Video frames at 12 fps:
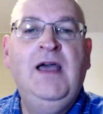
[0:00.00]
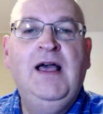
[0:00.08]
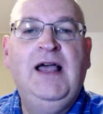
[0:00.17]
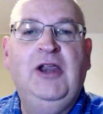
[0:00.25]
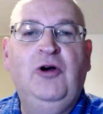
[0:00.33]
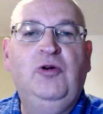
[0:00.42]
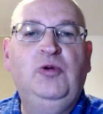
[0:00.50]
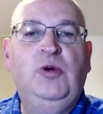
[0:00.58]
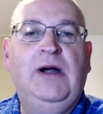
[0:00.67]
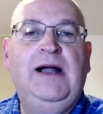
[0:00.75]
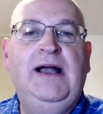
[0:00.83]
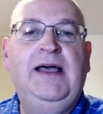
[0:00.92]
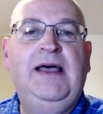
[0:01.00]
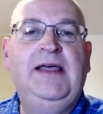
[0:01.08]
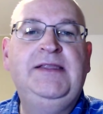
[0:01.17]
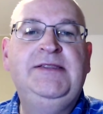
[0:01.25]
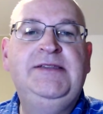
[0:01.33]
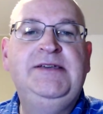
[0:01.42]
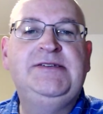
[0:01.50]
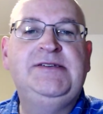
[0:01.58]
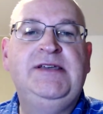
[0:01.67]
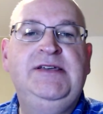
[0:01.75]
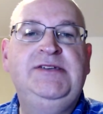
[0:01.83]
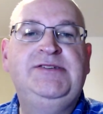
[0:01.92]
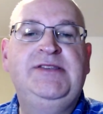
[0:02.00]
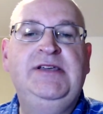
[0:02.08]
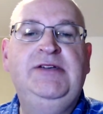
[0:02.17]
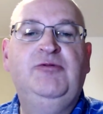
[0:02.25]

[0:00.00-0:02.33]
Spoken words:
Hello, this is the